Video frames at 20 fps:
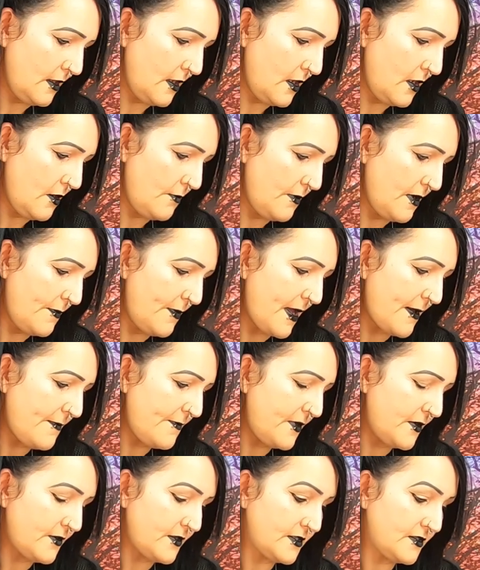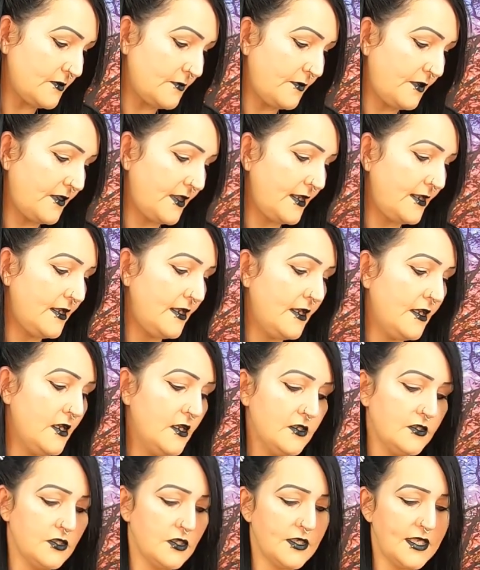Mabamba or something.
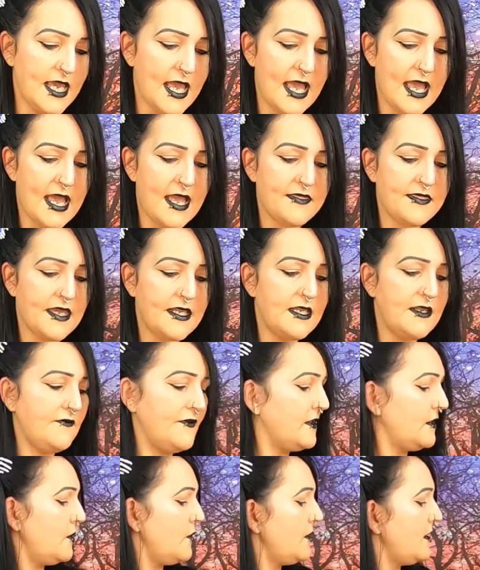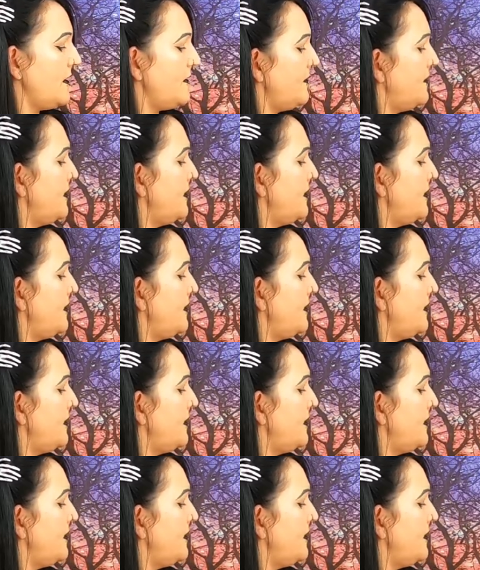So yeah, and then if you look